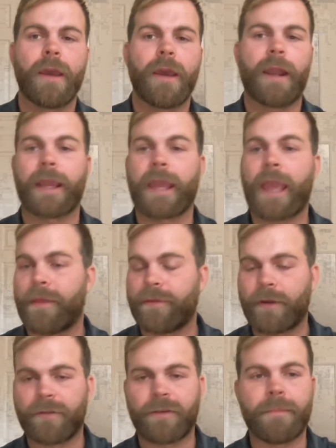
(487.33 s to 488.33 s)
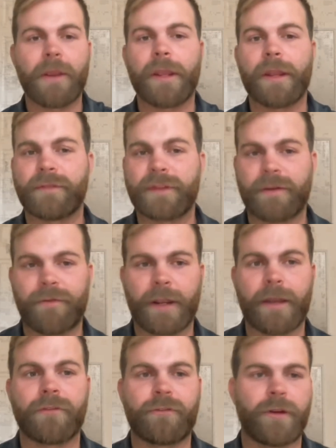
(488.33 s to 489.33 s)
And again, there's a myriad of different
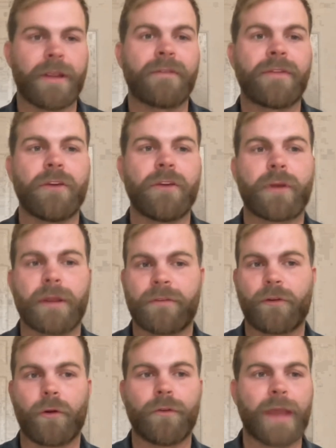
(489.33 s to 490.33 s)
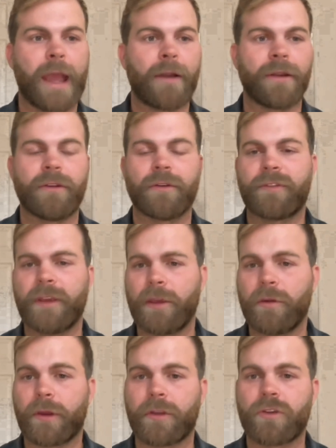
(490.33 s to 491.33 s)
industries that you can scroll down and you'll see.
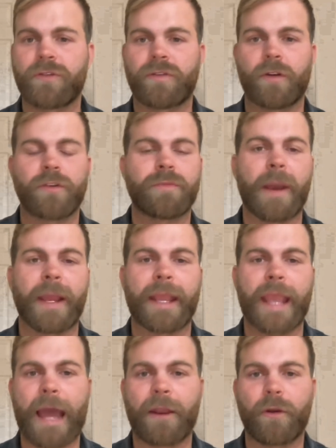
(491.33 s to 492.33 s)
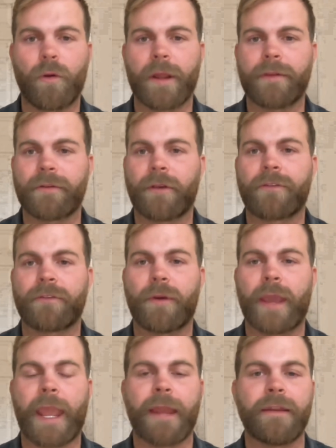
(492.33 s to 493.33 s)
You can search by category. There's also a
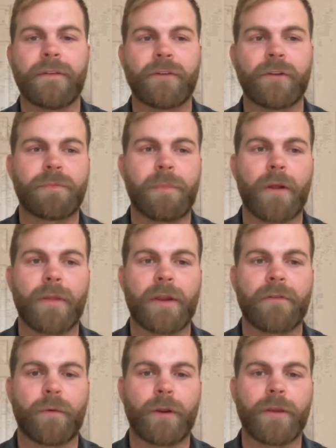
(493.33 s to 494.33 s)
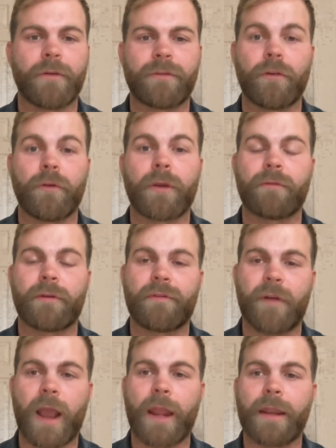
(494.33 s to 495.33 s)
handy search bar there for you so you can
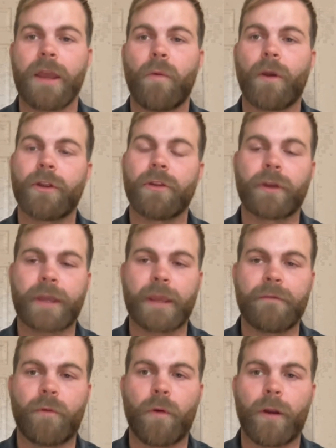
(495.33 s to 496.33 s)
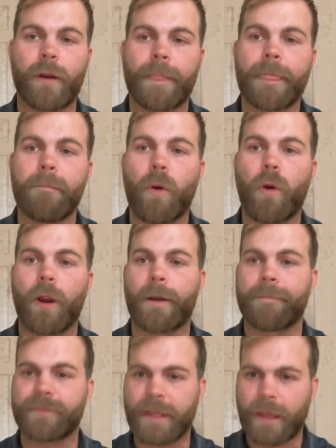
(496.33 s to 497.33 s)
refine what you're looking for
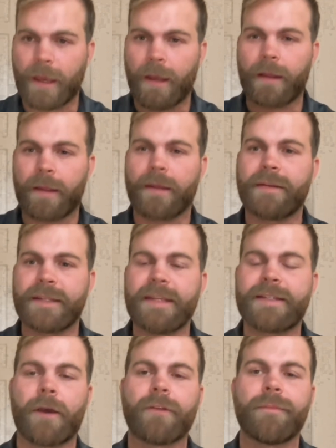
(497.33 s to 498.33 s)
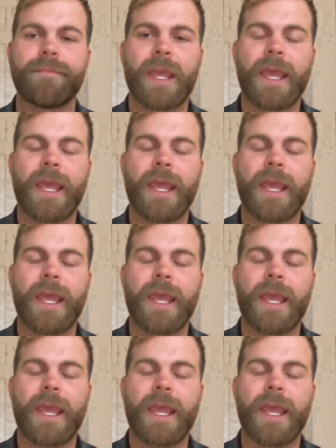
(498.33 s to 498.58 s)
more detailed.